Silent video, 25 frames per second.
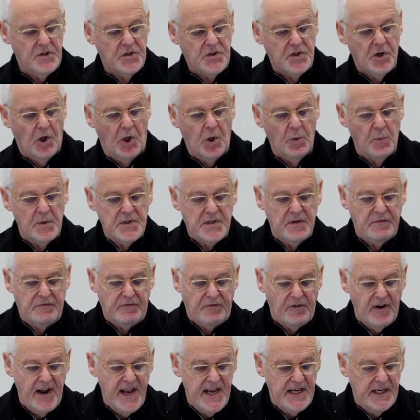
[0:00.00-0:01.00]
Saul was
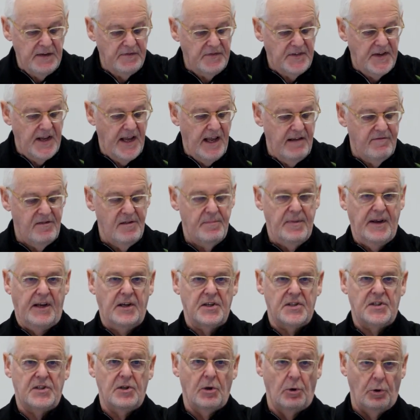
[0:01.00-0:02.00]
afraid of David
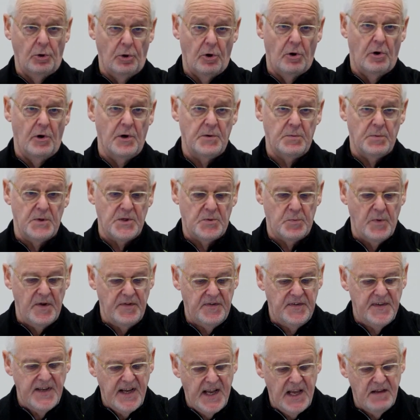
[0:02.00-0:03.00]
because the Lord was
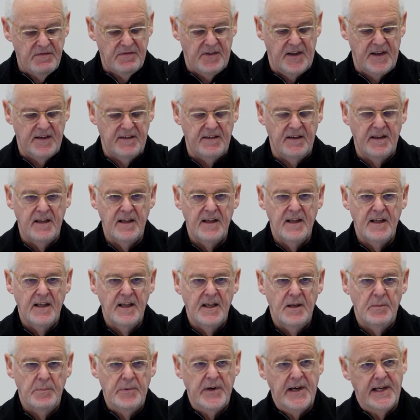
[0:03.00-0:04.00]
with David,
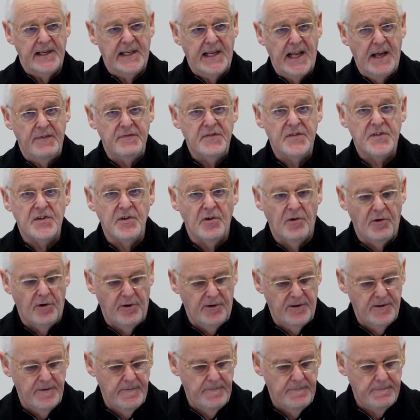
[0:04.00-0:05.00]
but had left
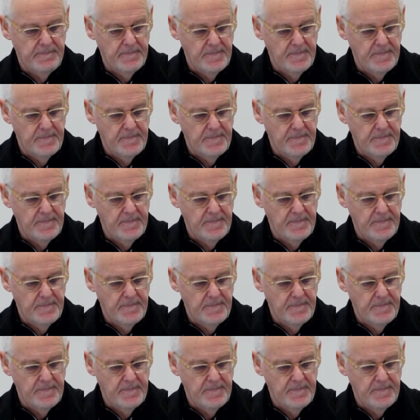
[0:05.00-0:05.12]
Saul.